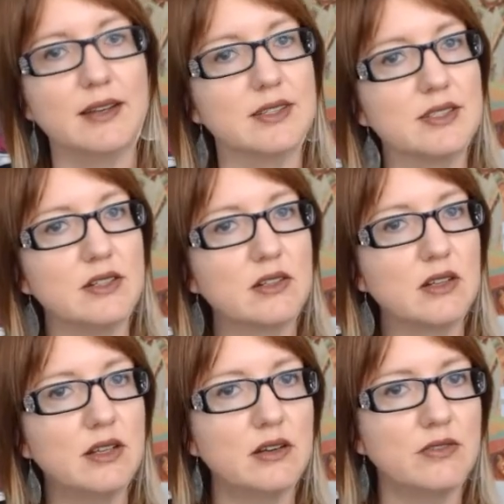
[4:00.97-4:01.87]
Steer
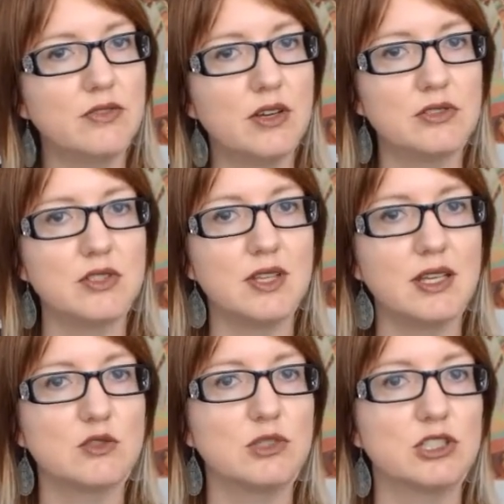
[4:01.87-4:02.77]
clear of those
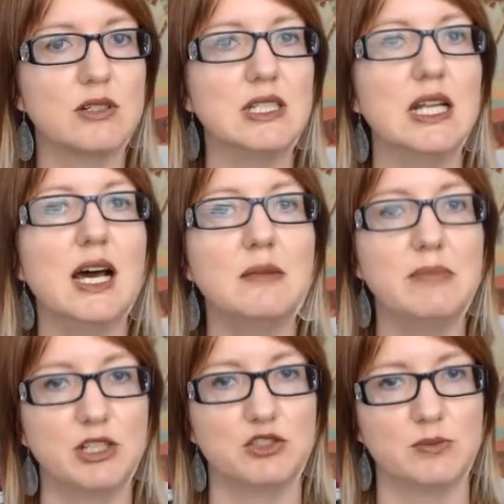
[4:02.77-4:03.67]
things which are not
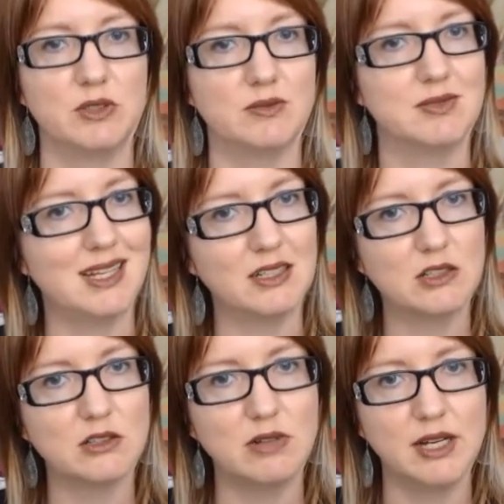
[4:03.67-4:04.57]
measurable.
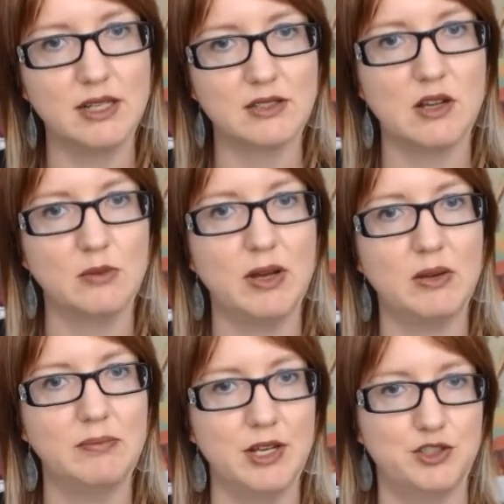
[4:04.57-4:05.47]
Technical writing is all
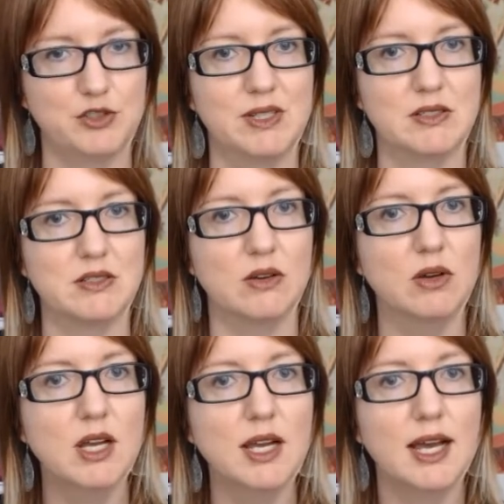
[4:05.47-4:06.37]
about measurement.
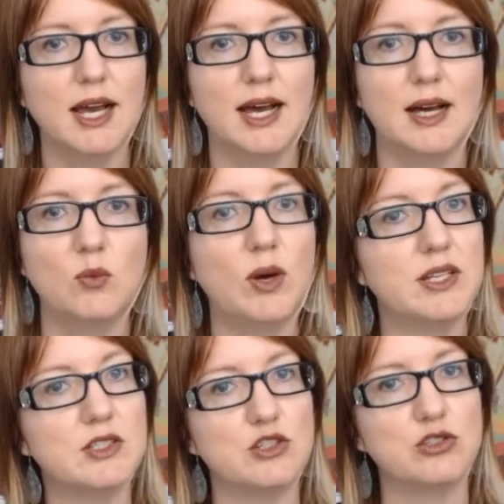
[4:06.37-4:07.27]
So what
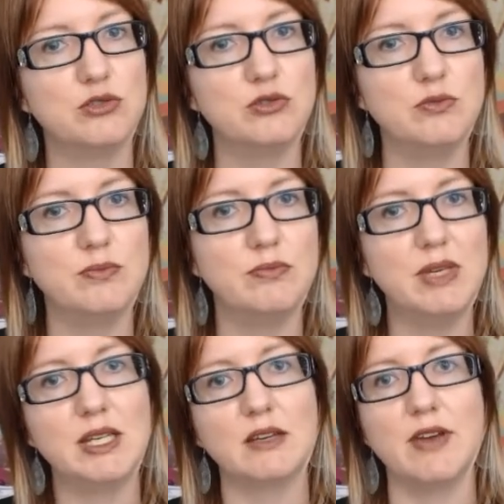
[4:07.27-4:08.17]
is the true
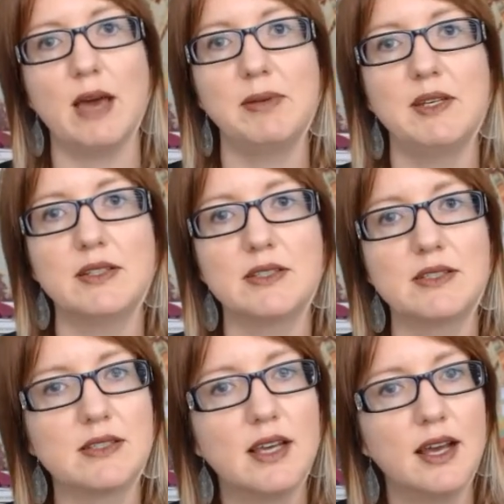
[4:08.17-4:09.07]
meaning of
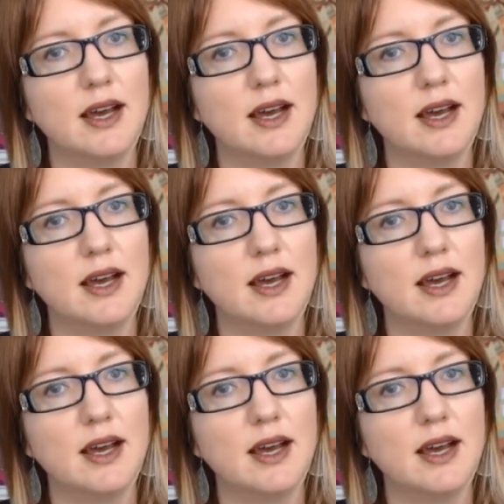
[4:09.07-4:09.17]
happiness?